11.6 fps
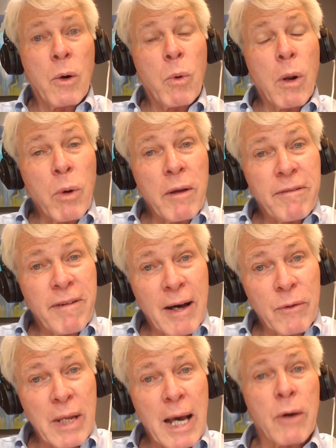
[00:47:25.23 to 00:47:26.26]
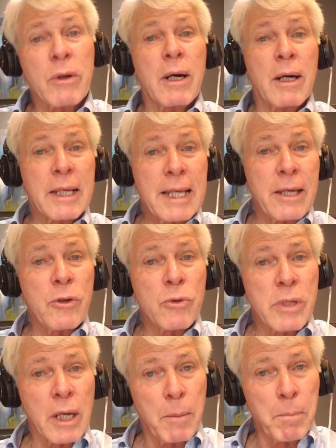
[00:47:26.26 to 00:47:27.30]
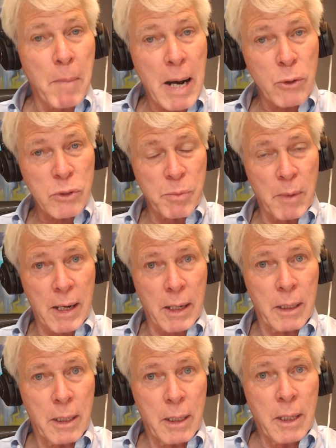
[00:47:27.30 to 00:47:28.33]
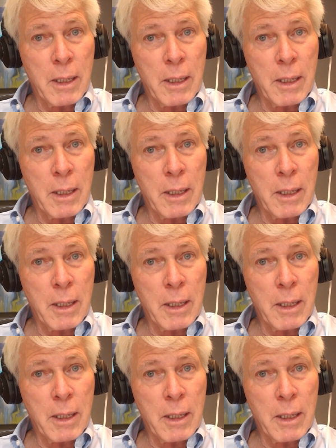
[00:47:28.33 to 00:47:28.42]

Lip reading: Well, we found out, again, using a mouse model,